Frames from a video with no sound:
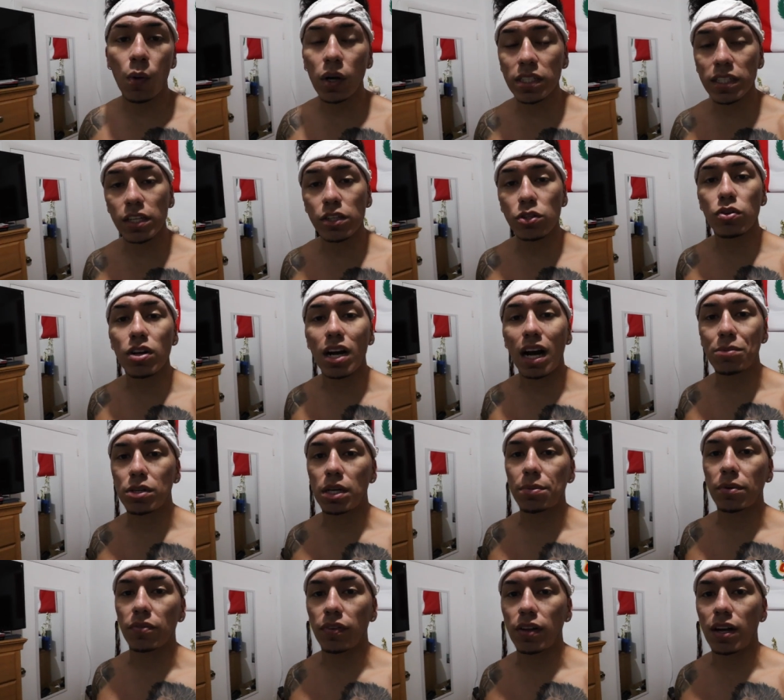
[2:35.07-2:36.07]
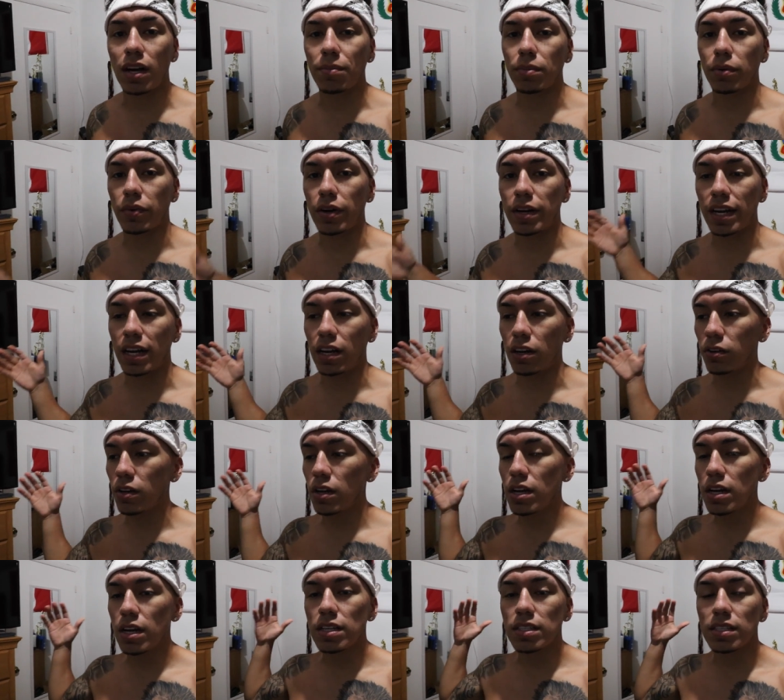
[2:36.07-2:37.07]
was gonna do cop, drop, or flop, but right now,
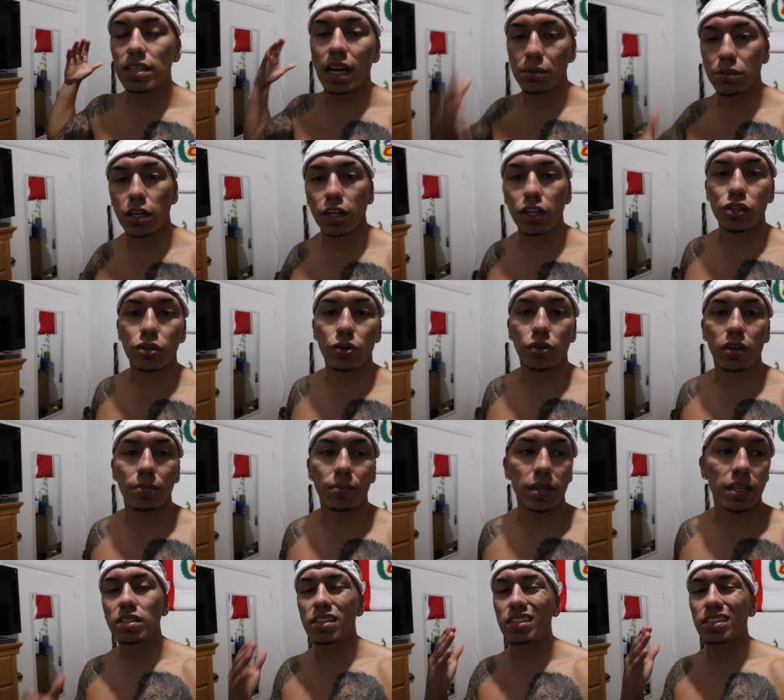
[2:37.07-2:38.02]
time's cutting short on me.